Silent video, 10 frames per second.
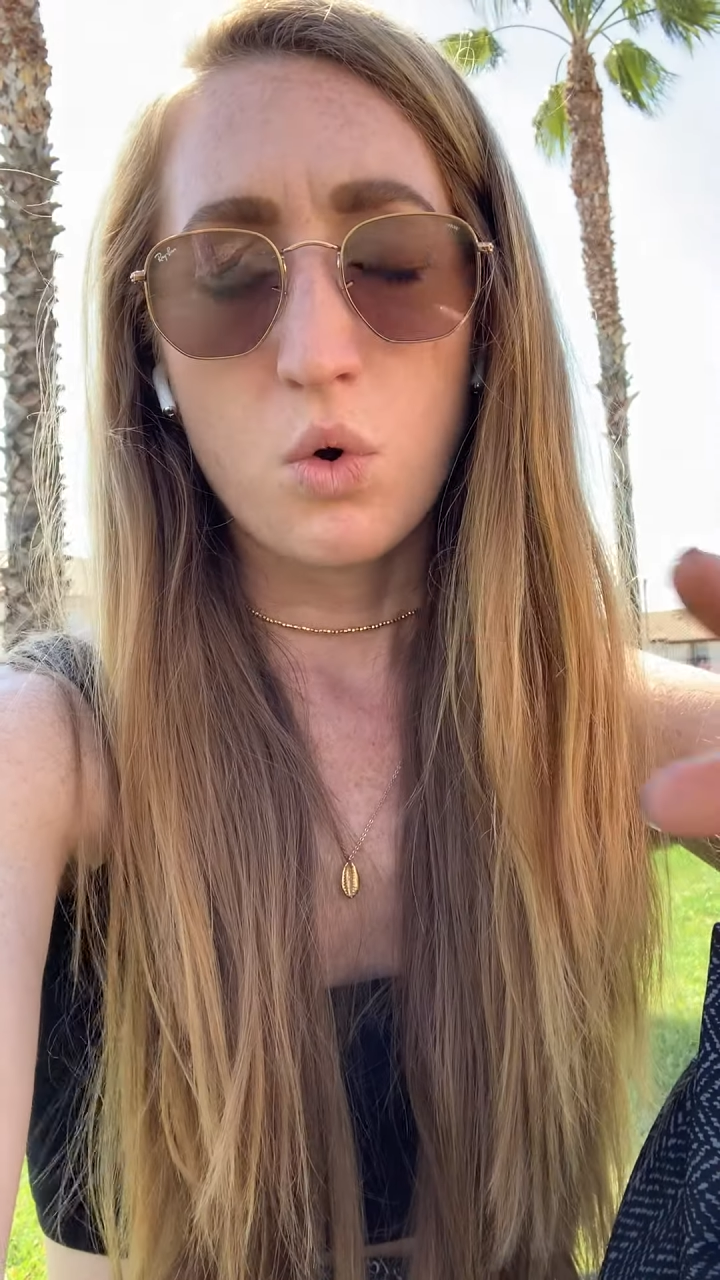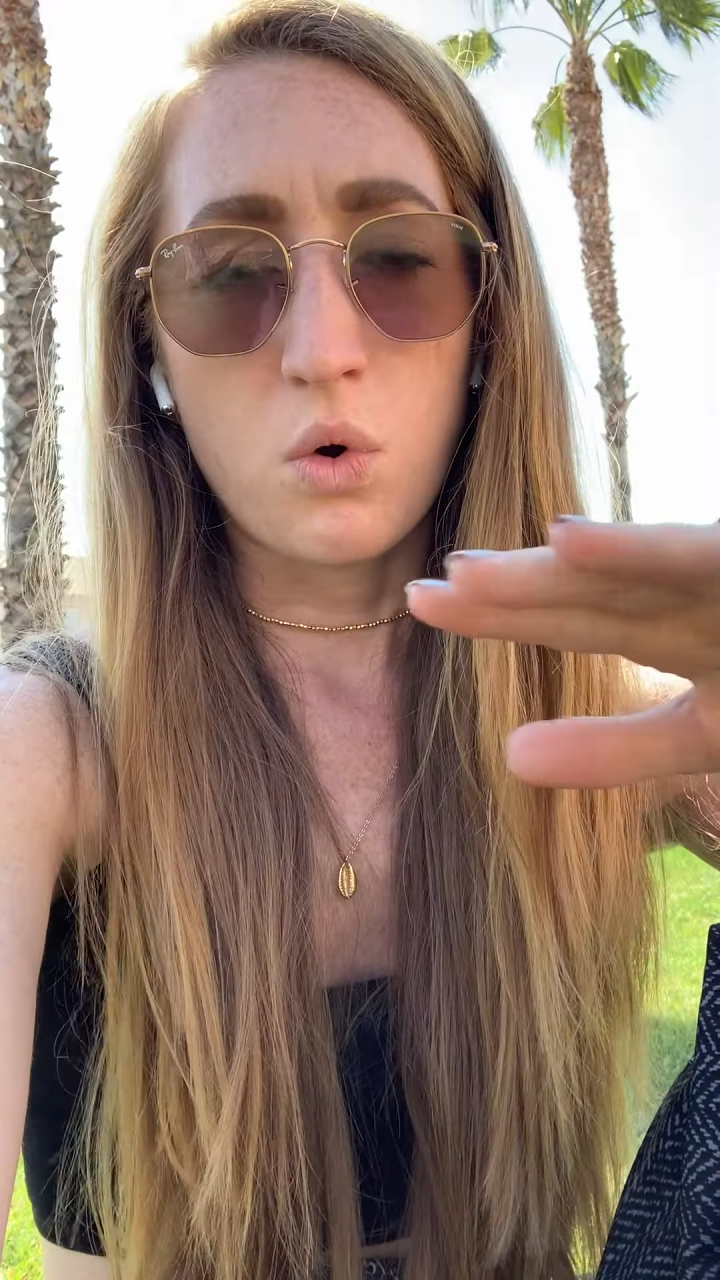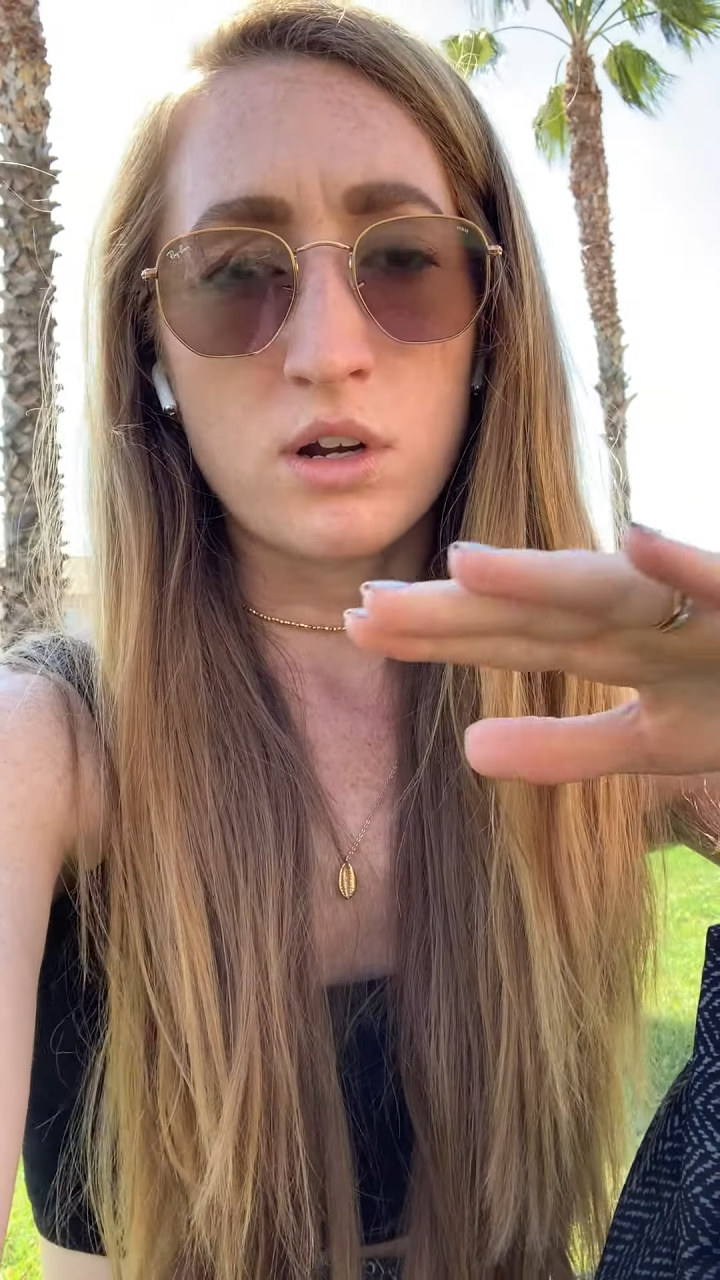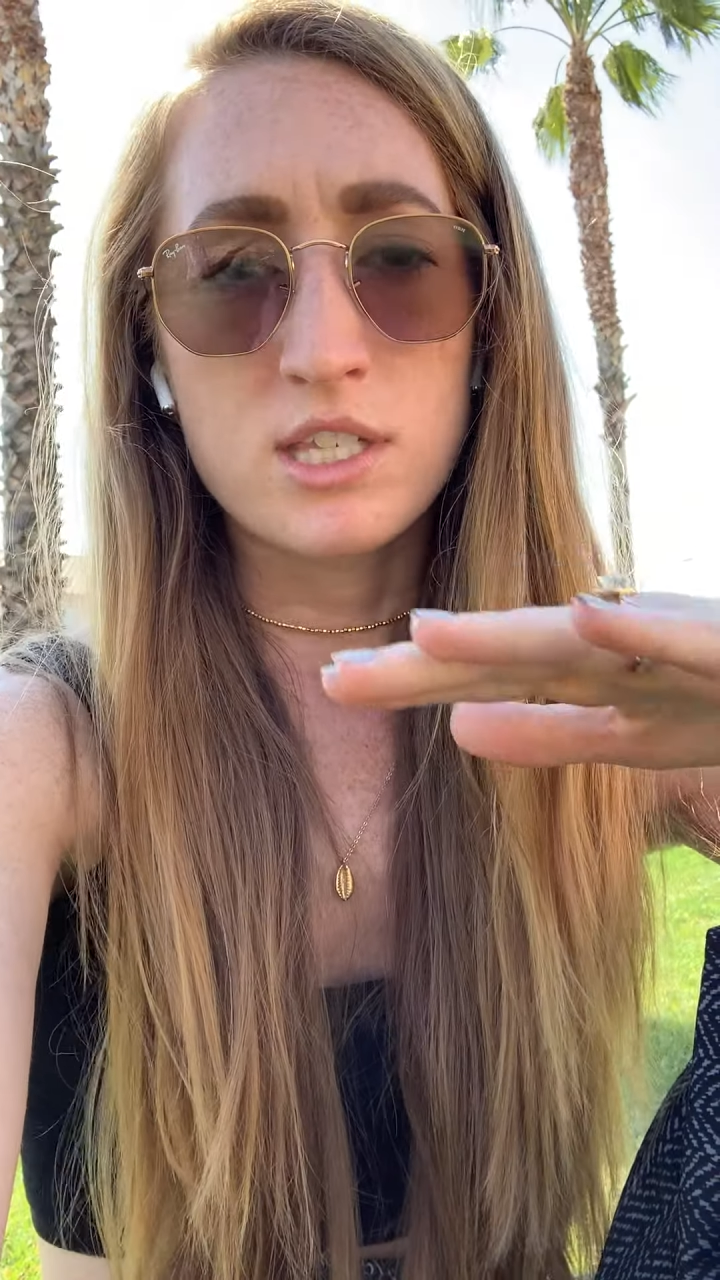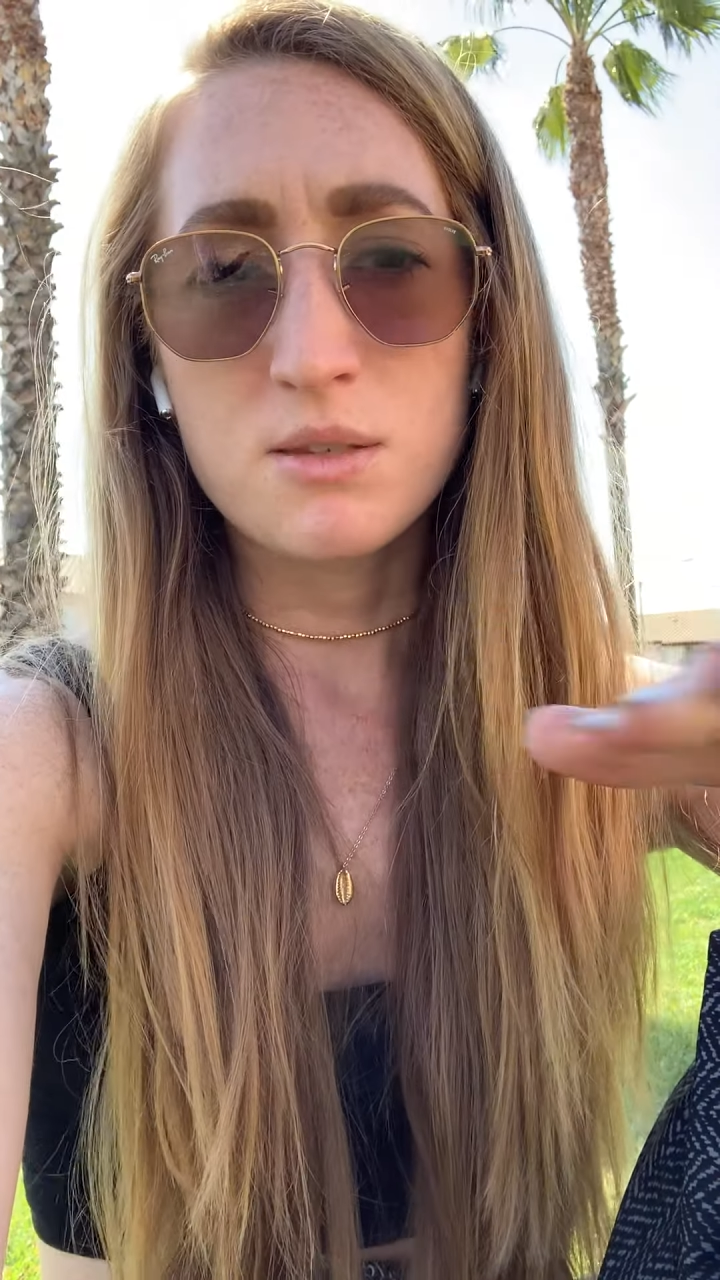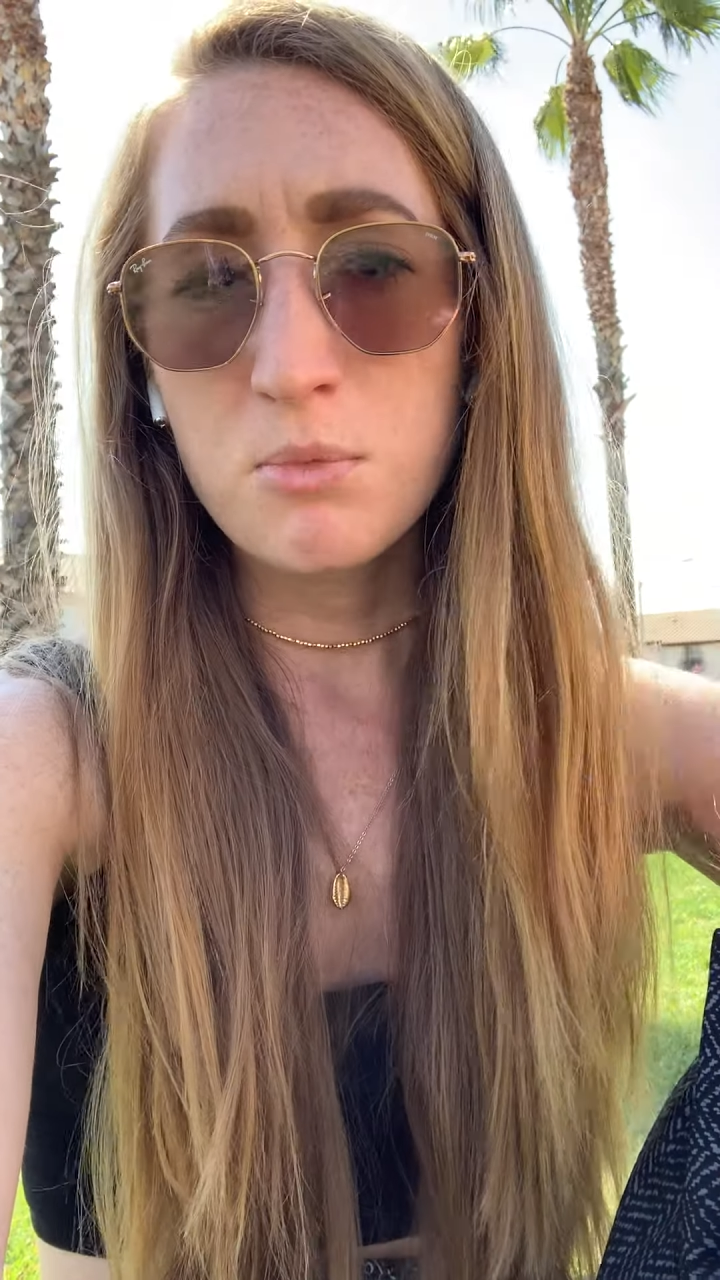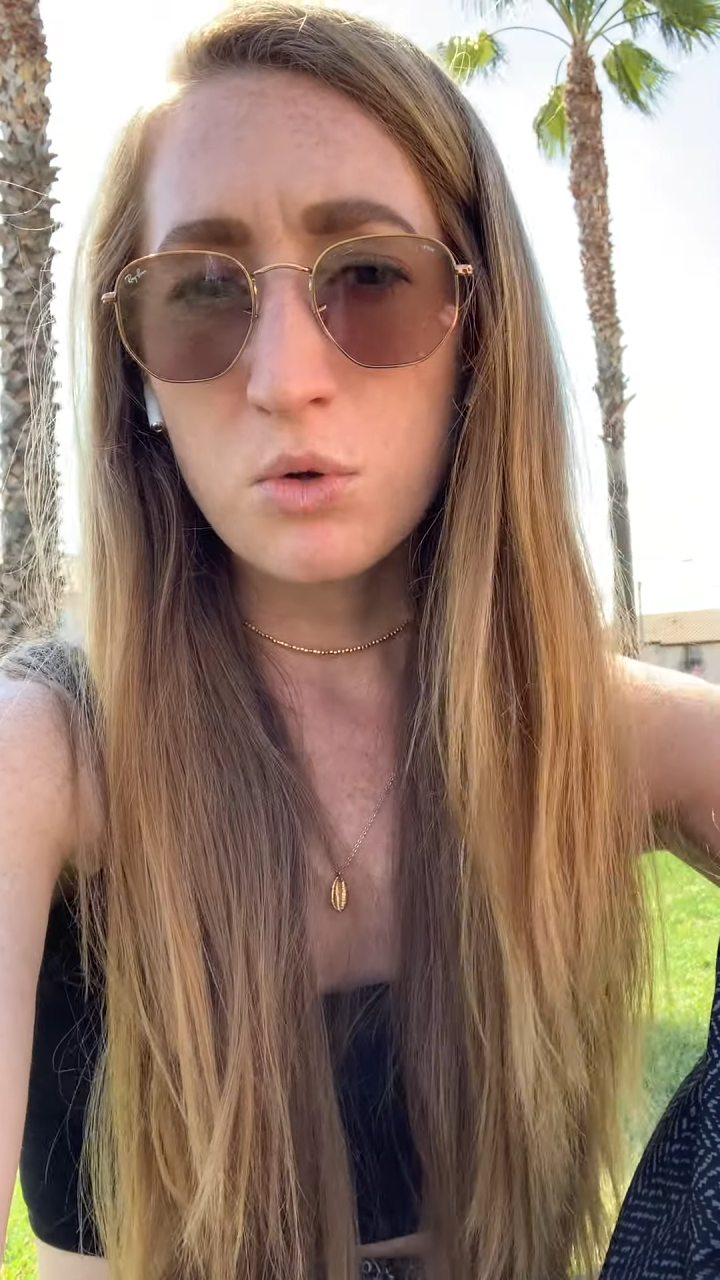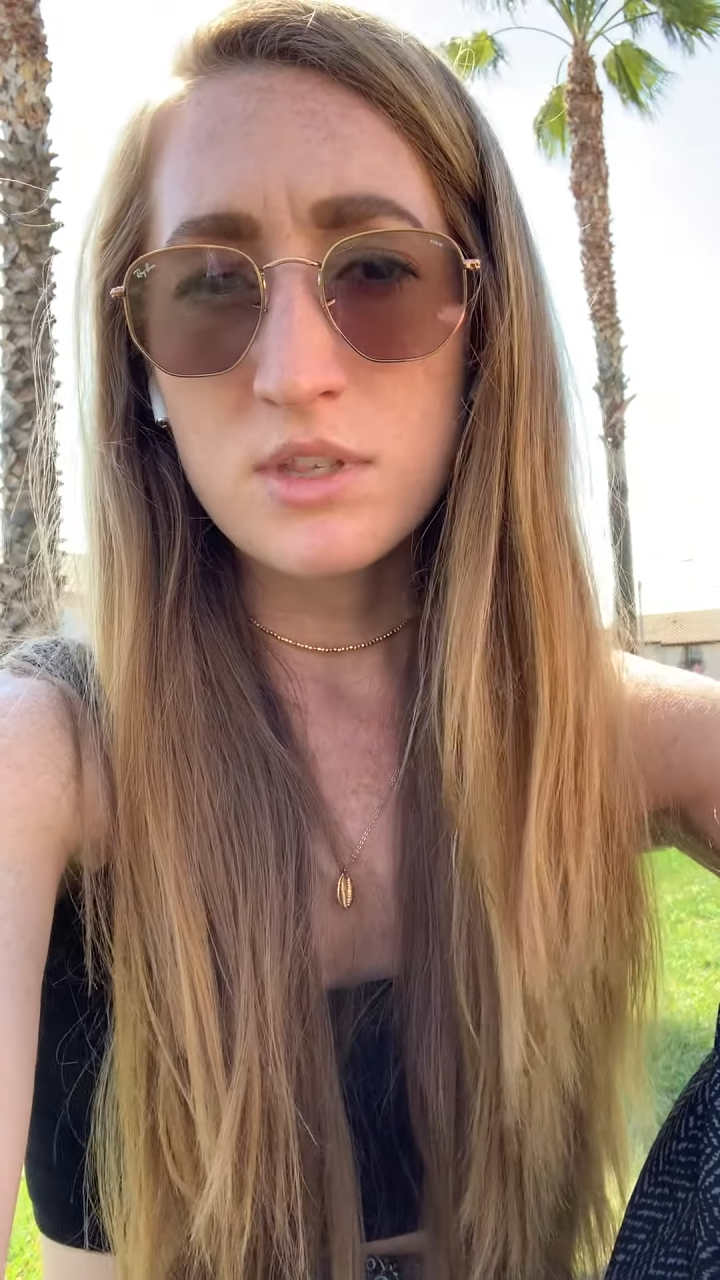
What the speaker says: or smooth